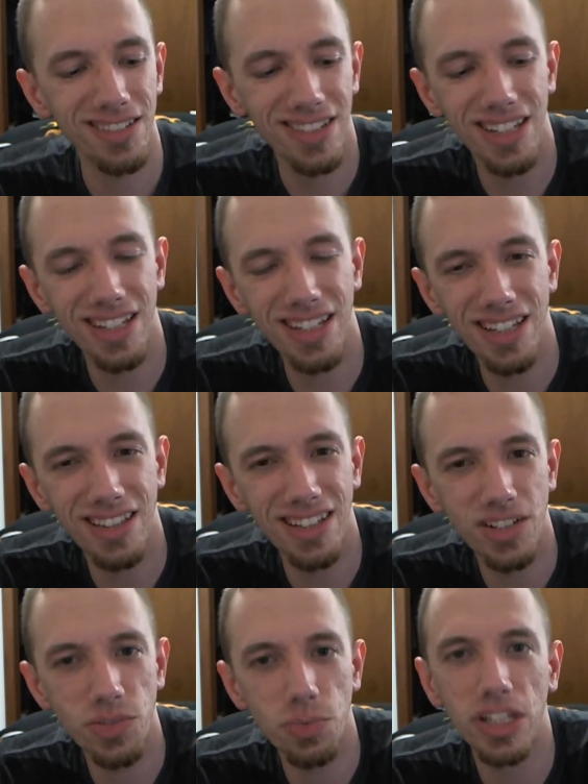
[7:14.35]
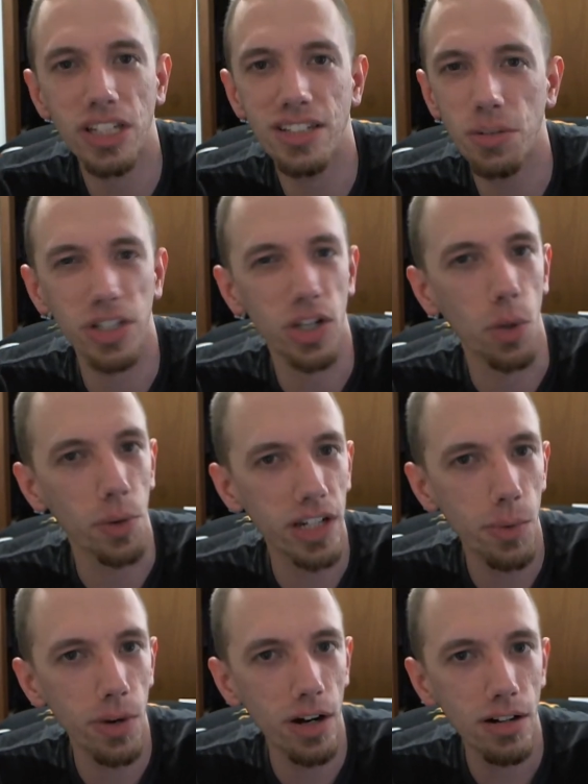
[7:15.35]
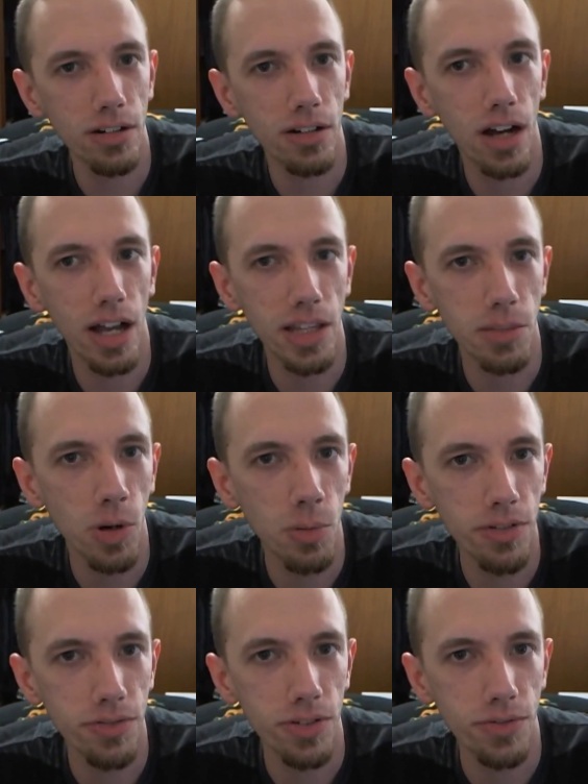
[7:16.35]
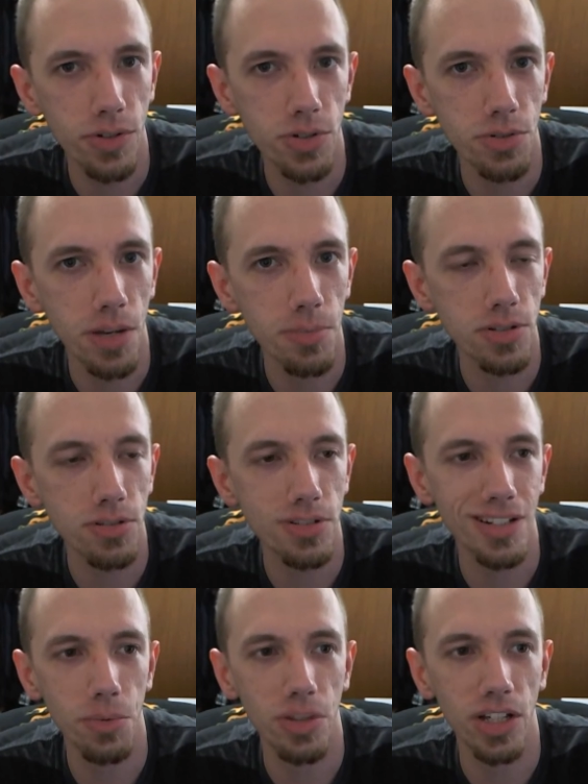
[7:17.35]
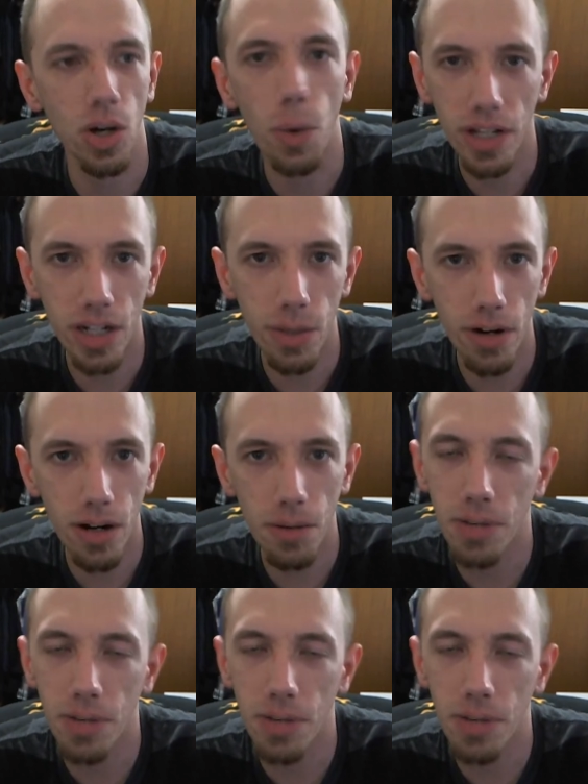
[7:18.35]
It's not really going anywhere at the moment. For the first 3 episodes, it's not really going anywhere.